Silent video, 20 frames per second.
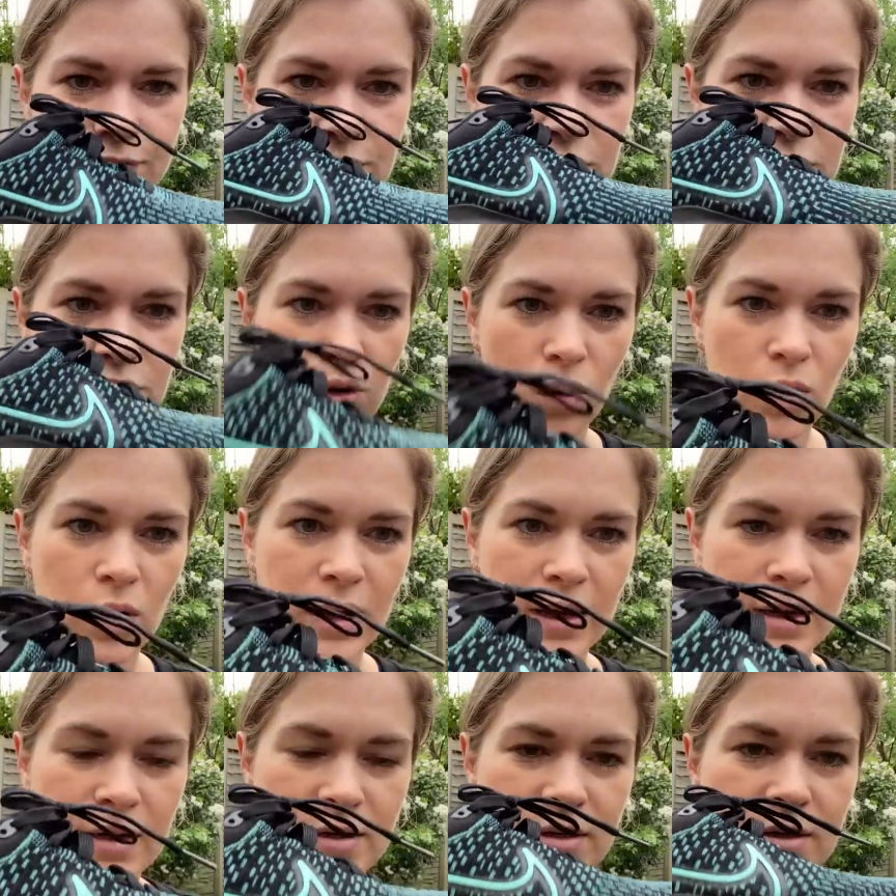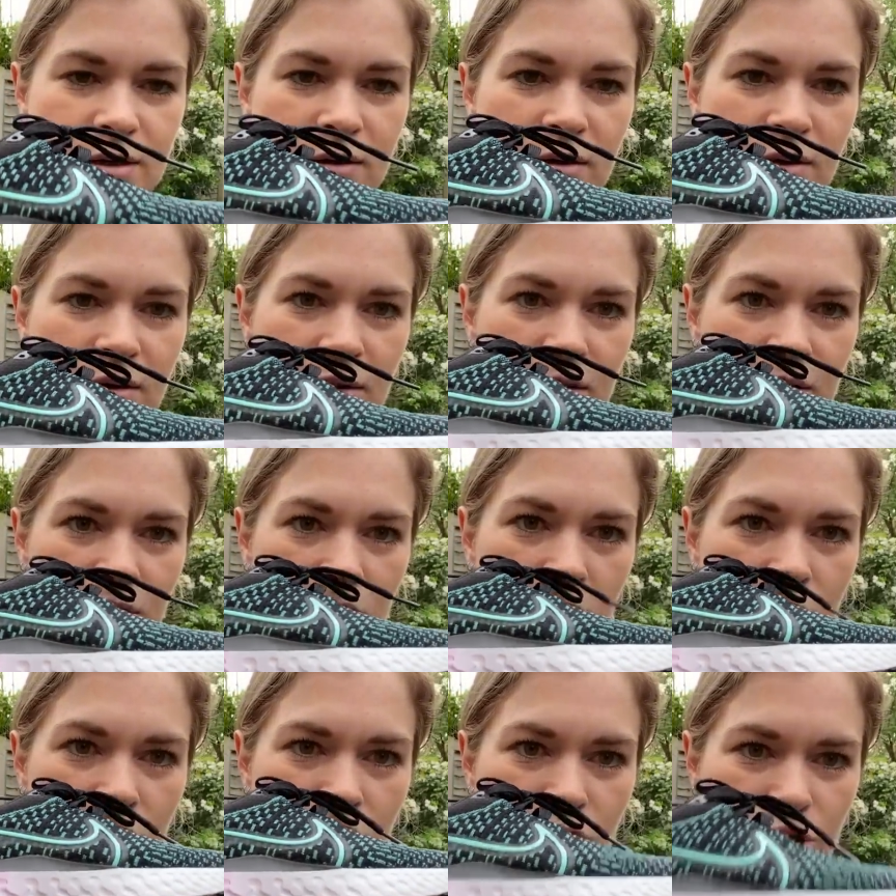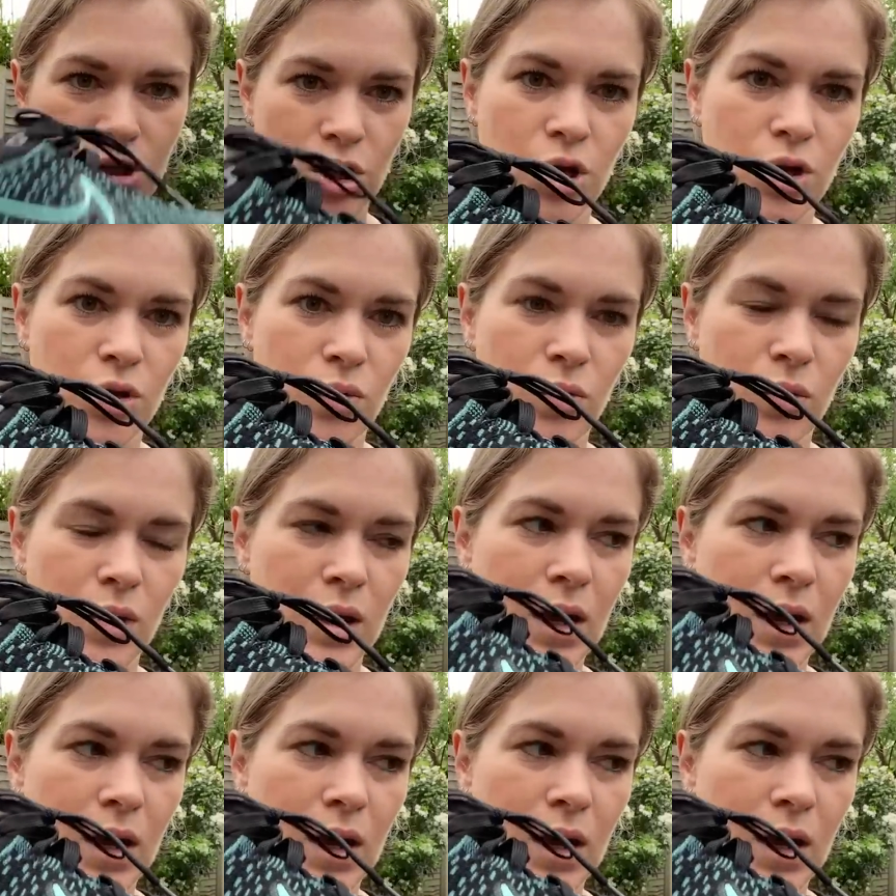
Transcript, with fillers: solid shoe.